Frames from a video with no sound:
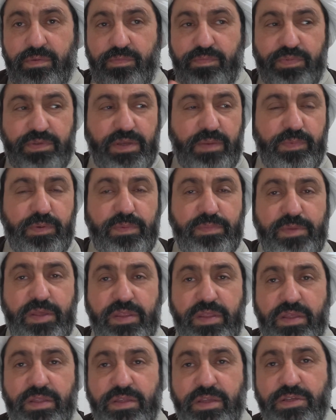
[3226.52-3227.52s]
some people may
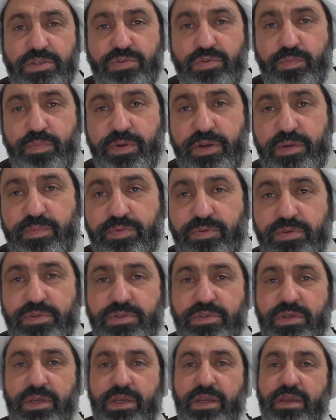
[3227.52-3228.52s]
think there is no
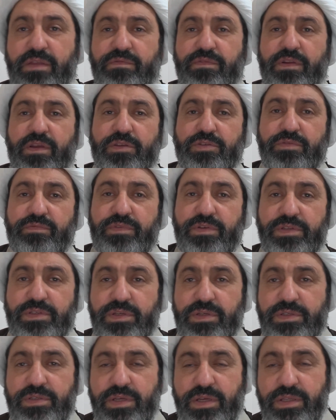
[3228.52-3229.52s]
purpose. Again, philosophers
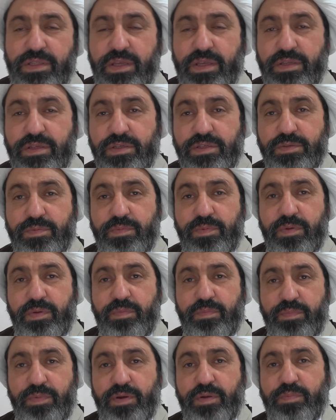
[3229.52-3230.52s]
say that it is
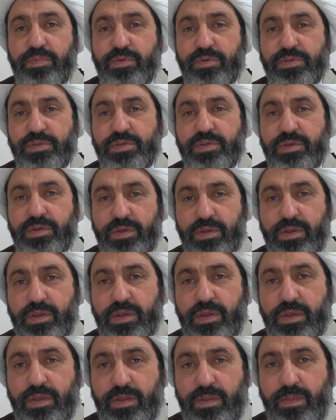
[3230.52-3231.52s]
purpose.
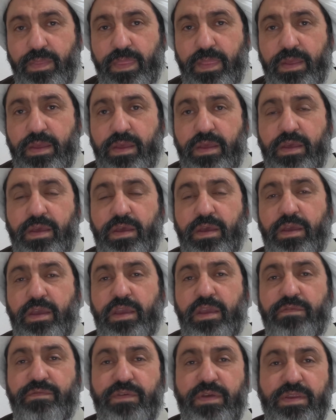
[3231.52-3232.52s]

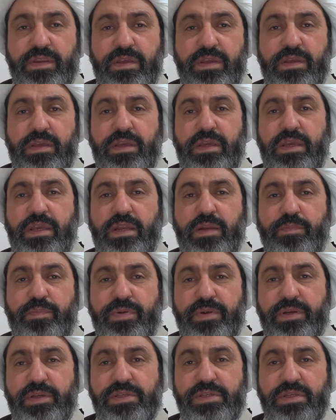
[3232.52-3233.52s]
If an ill
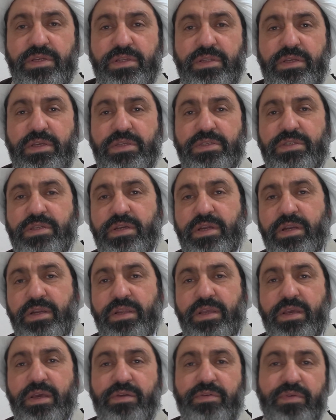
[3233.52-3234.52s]
person is
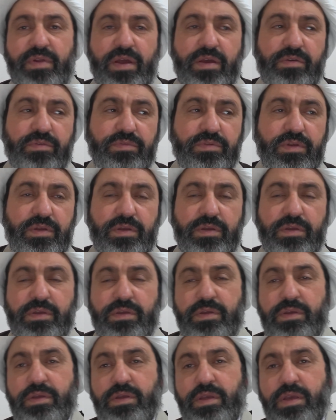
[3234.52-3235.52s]
turning around
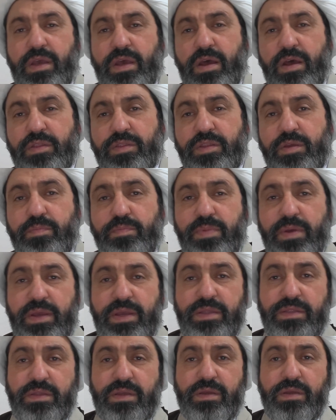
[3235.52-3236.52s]
on the
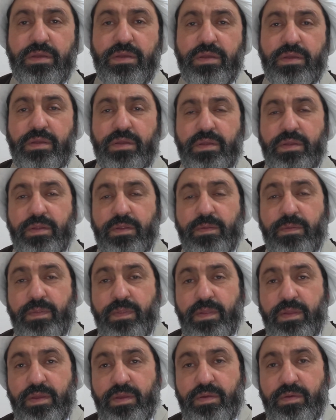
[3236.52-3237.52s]
bed,
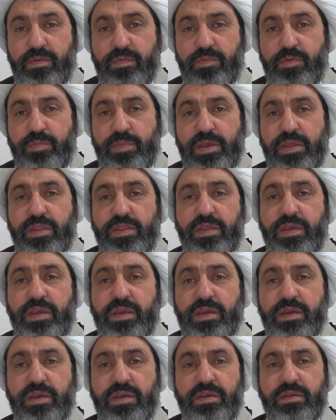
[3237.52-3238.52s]
we may
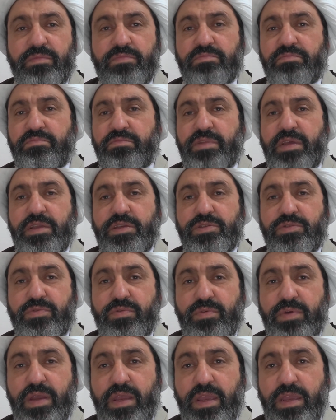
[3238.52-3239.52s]
think there is
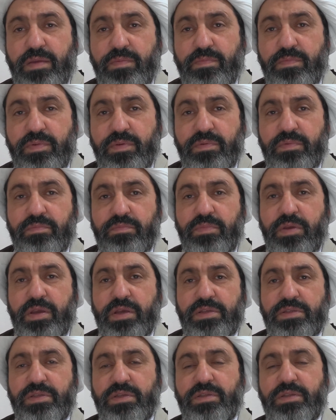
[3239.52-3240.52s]
no aim because